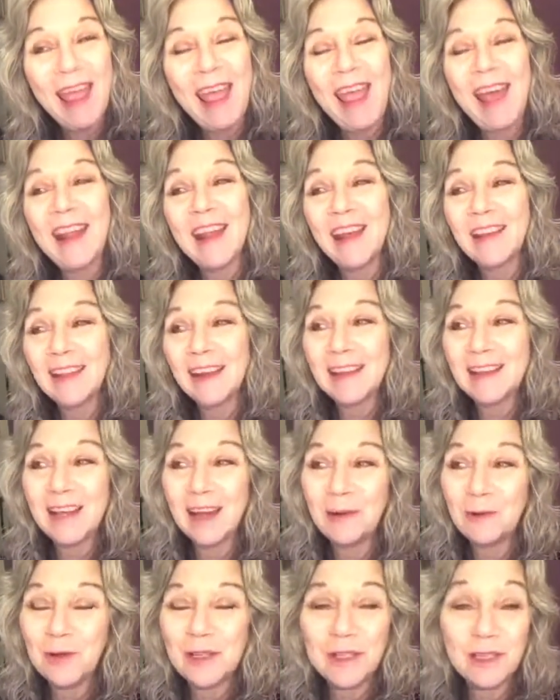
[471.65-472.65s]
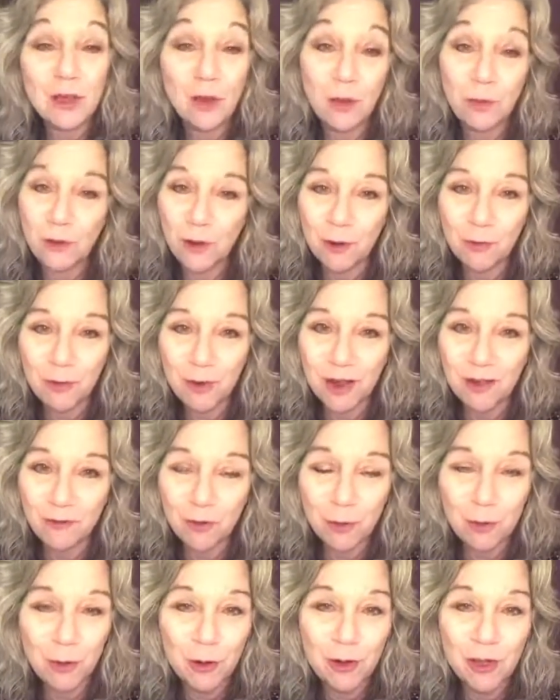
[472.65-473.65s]
And I thought that was so appropriate
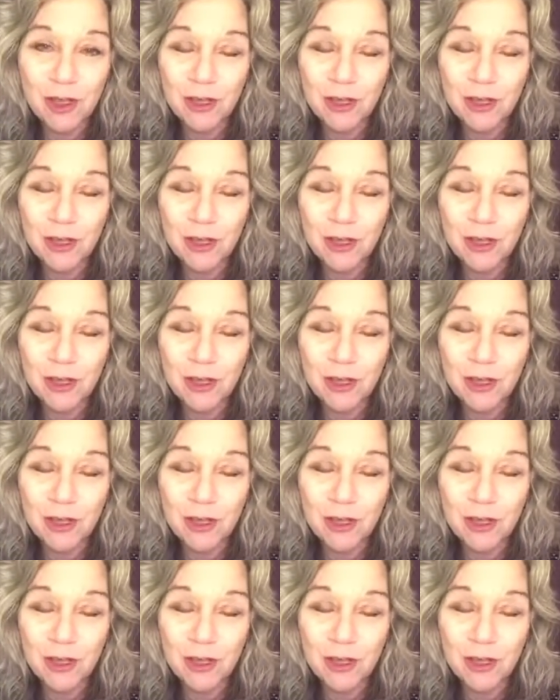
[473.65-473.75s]
for Bert,